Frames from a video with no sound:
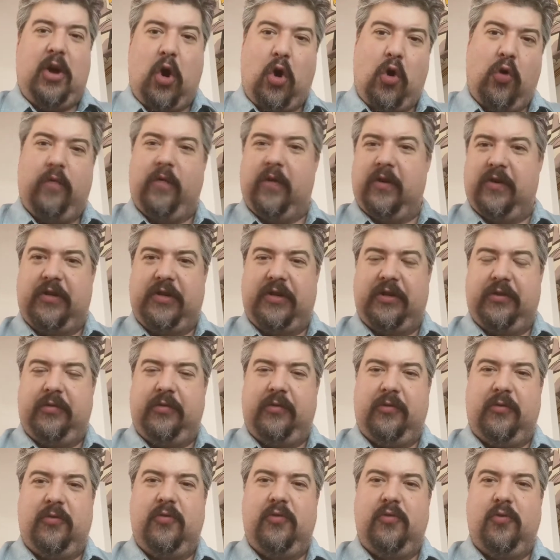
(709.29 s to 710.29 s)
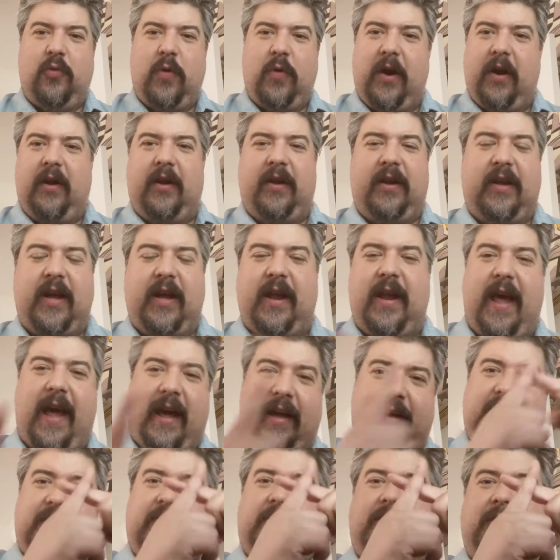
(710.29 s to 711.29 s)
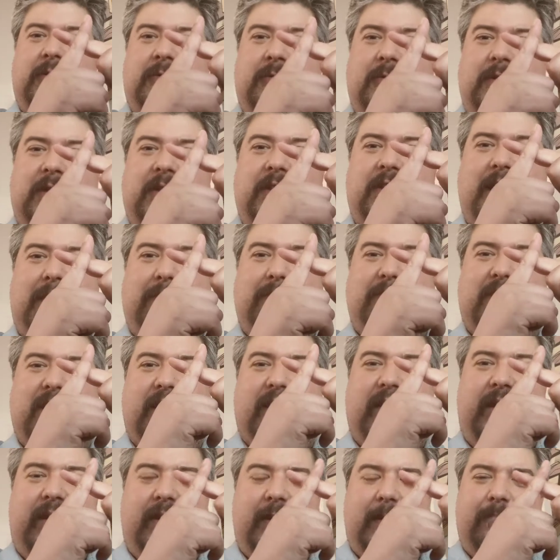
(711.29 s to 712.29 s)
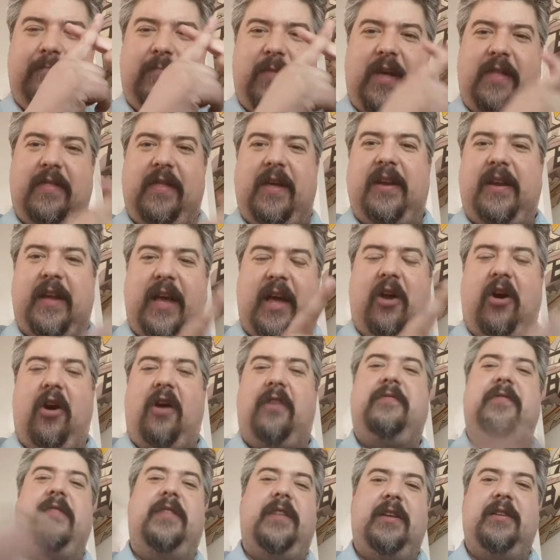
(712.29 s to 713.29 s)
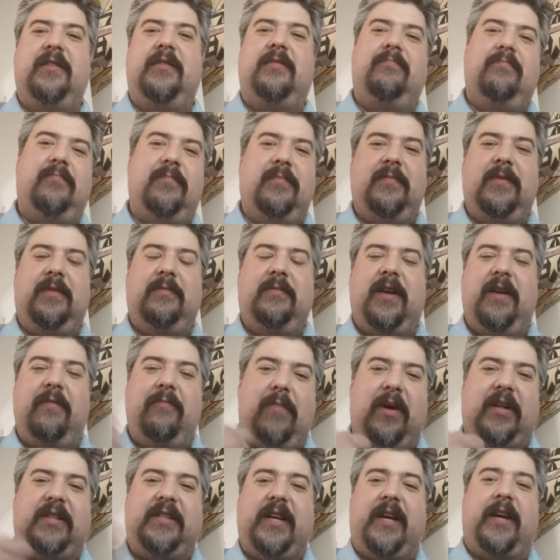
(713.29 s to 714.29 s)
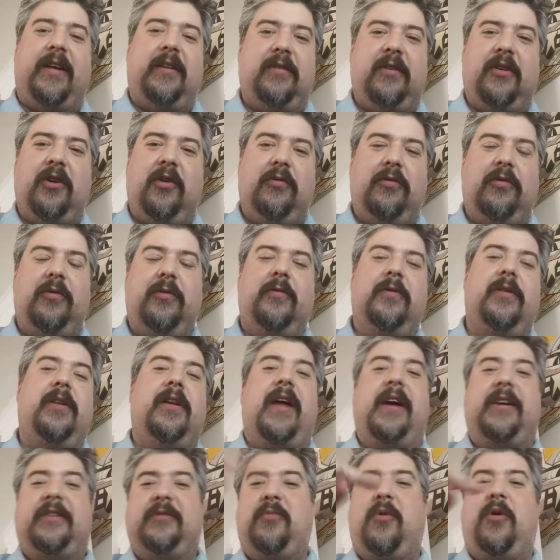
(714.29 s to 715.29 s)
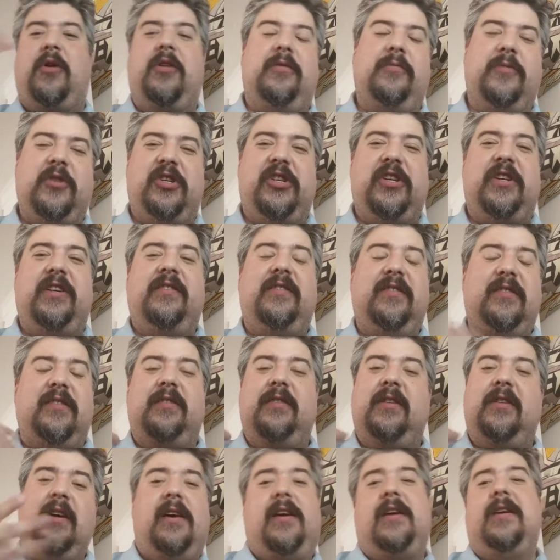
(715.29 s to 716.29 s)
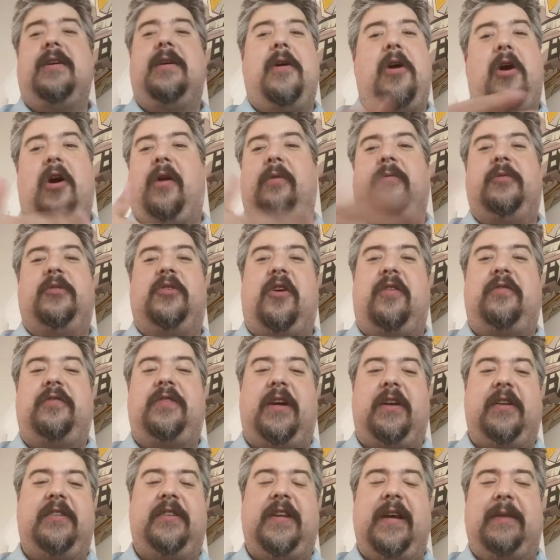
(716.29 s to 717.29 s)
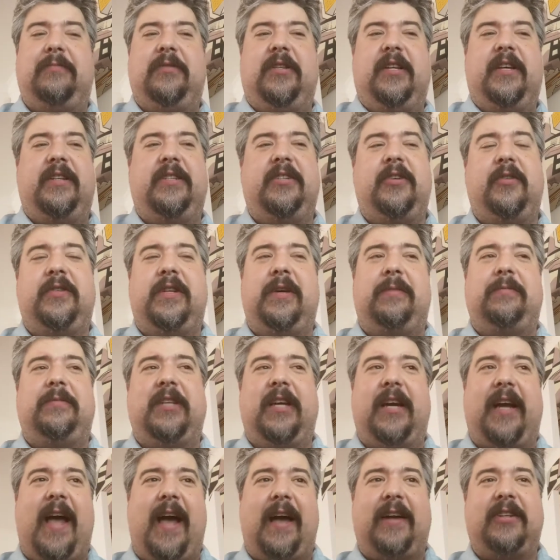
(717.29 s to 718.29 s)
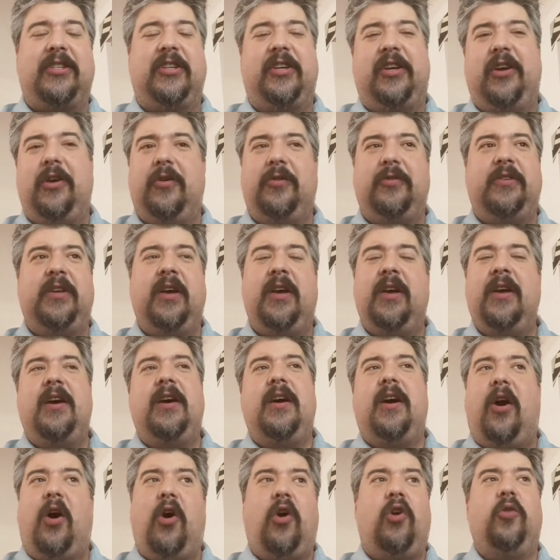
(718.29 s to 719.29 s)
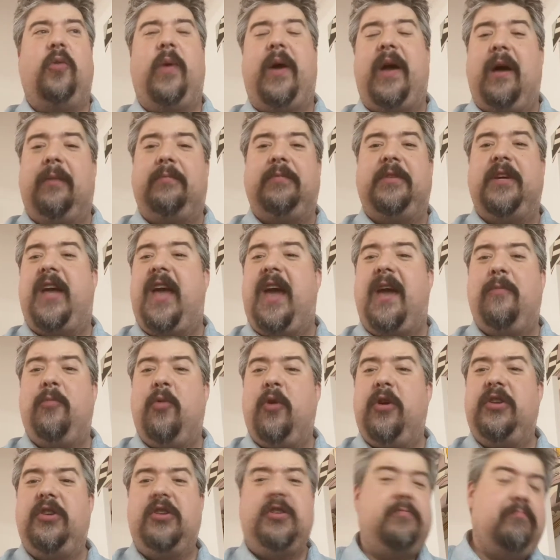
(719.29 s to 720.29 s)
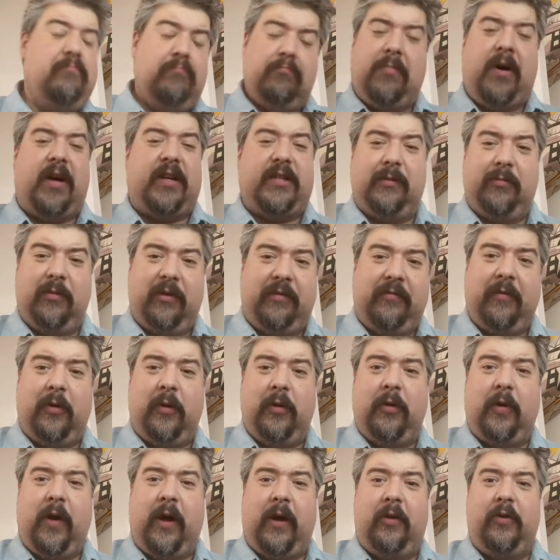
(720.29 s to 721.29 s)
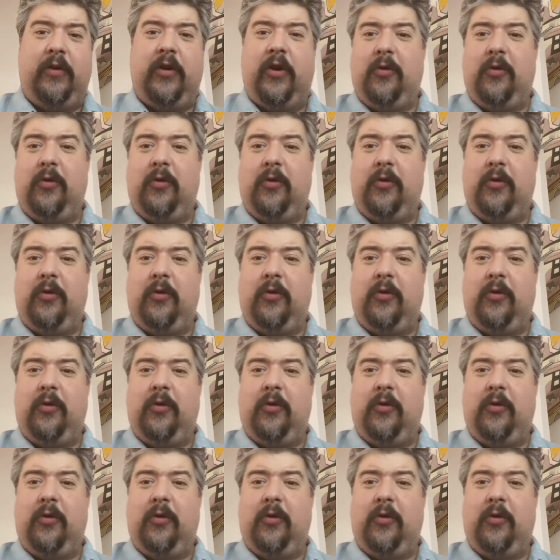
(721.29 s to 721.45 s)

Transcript: over to where it connects with the Thames Link, and then get off and then give my ticket, go through the next part of the machines, and I was off down to Thames Link. So Thames Link actually goes all the way up to Cambridge, possibly further, I